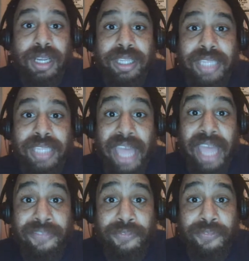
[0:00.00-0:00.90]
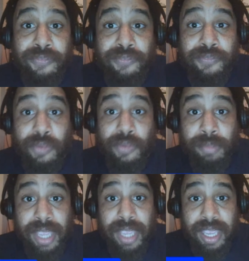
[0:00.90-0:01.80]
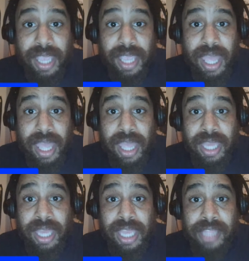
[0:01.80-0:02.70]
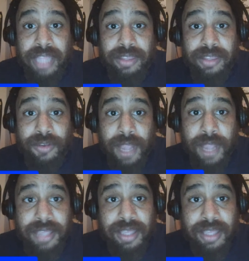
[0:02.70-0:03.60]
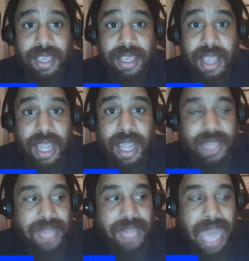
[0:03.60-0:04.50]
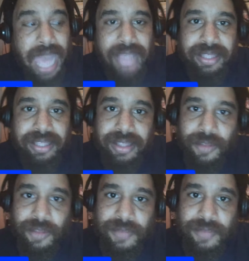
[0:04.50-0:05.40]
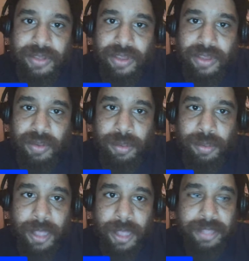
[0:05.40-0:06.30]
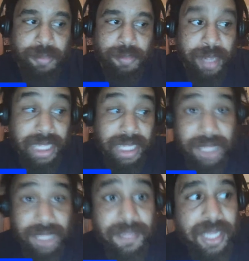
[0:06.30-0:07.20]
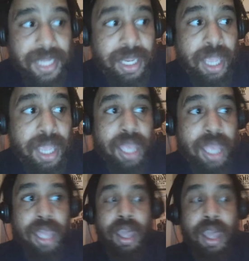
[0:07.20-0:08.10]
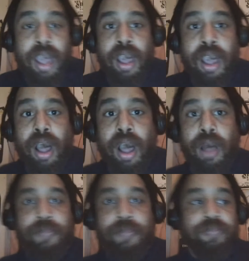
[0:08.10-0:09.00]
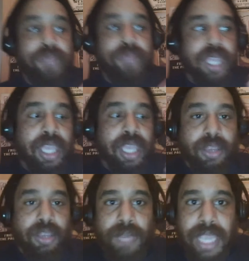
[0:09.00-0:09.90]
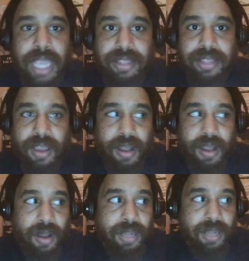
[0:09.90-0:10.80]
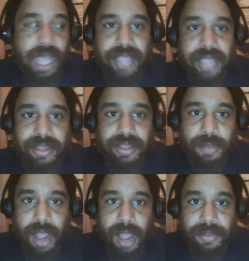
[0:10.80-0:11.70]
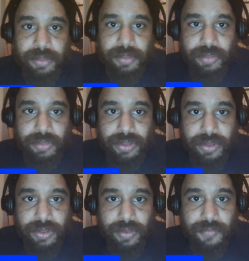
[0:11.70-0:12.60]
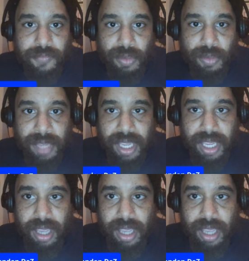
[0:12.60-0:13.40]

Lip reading: life for me. And it's crazy that I still feel so oppressed. But even um it creates all kinds of problems for me